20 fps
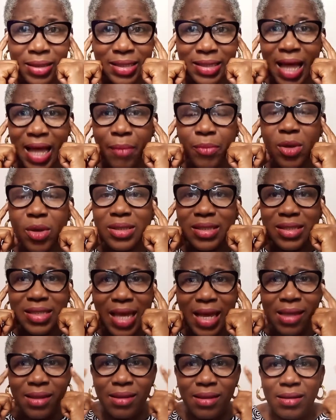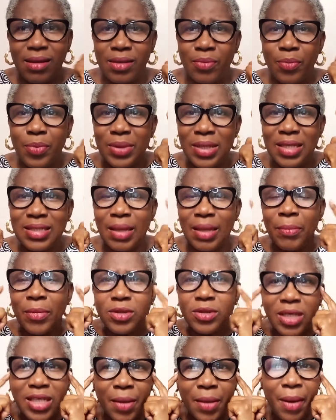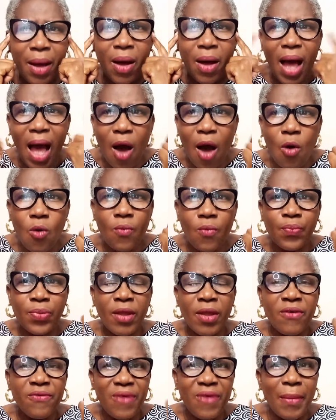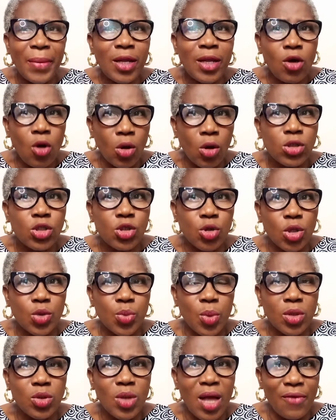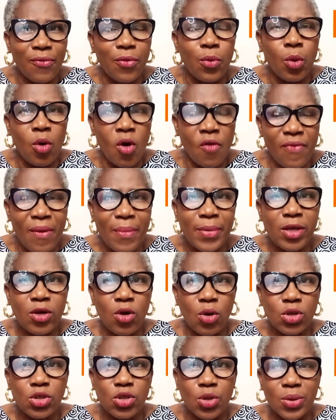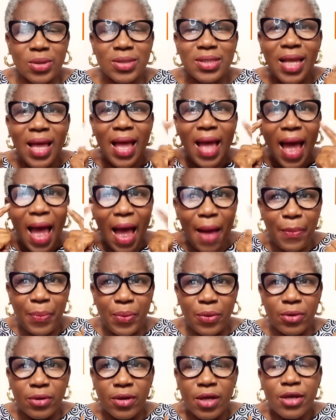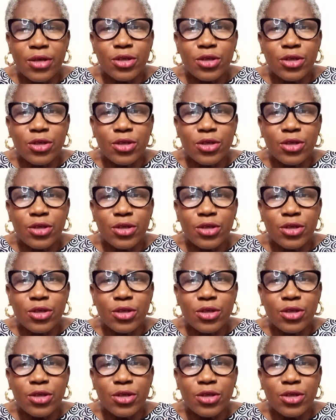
Now, I'm not saying this, I'm not talking about how family cultures, we also have what we call family cultures, happen.